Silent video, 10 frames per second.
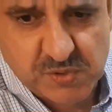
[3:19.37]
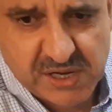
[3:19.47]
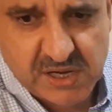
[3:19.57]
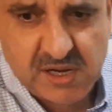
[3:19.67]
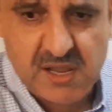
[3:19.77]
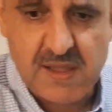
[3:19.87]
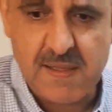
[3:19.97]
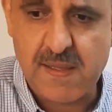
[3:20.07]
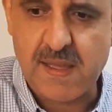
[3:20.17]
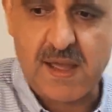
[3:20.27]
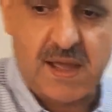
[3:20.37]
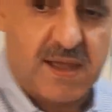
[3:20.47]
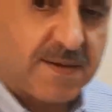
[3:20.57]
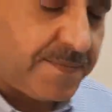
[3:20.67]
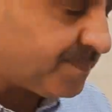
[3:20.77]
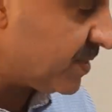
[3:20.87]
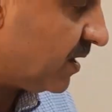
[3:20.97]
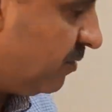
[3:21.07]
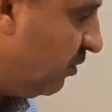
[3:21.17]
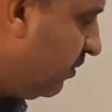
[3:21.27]
we
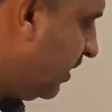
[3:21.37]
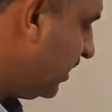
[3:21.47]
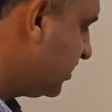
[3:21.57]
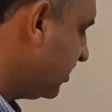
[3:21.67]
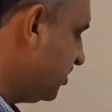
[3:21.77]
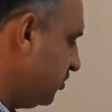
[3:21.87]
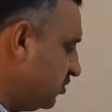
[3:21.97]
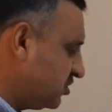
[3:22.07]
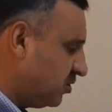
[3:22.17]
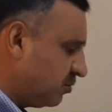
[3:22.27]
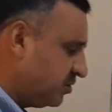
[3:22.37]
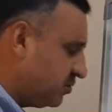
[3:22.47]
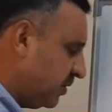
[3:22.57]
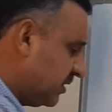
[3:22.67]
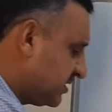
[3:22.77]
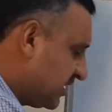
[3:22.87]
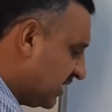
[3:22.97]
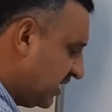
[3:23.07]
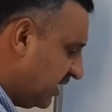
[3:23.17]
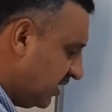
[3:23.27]
will introduce or which we'll
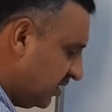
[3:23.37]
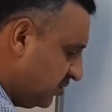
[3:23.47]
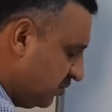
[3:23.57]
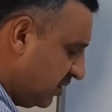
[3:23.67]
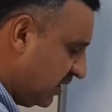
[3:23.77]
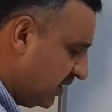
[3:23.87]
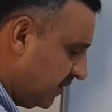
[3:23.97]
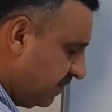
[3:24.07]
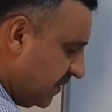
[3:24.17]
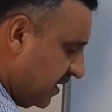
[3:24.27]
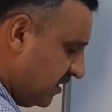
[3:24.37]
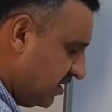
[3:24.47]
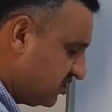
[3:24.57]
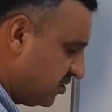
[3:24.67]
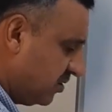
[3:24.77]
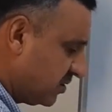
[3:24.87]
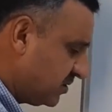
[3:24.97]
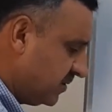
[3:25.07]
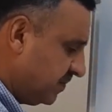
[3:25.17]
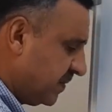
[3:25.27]
study during this
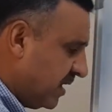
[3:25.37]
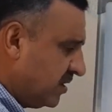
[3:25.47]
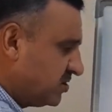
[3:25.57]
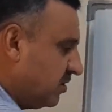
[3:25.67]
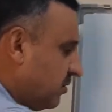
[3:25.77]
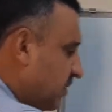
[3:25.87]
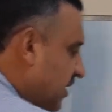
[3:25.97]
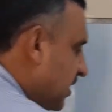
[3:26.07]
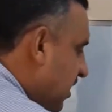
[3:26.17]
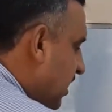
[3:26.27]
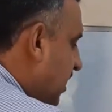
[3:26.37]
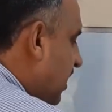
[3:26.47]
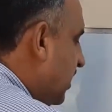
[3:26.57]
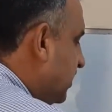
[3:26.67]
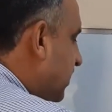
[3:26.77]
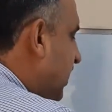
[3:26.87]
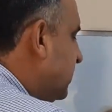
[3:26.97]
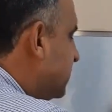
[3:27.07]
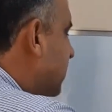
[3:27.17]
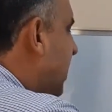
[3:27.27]
course. So
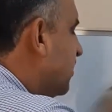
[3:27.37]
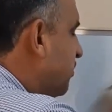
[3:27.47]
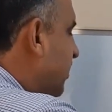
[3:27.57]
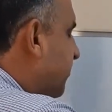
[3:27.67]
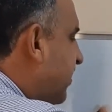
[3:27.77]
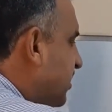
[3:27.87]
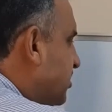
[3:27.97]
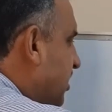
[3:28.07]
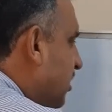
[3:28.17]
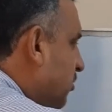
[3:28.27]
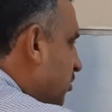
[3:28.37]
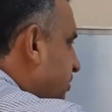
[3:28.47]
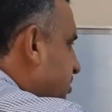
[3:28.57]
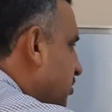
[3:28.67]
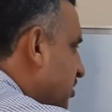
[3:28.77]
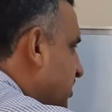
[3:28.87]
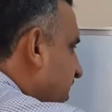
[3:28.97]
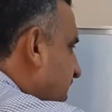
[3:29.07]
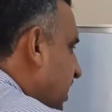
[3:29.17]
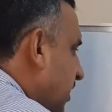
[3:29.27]
let's start with functional groups
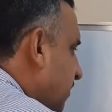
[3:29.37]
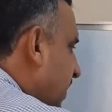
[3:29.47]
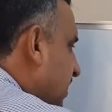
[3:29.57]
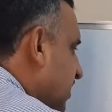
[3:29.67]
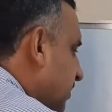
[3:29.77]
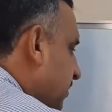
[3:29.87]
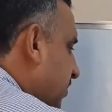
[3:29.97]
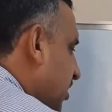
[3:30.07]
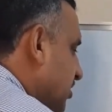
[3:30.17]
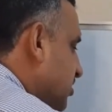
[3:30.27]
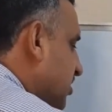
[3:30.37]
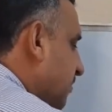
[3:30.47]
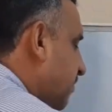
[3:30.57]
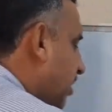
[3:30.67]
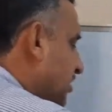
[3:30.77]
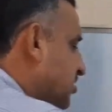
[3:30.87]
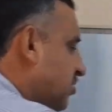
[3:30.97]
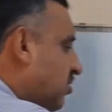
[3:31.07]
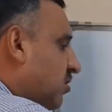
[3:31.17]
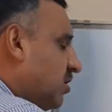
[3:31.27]
containing multiple bonds
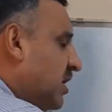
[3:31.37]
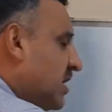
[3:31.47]
or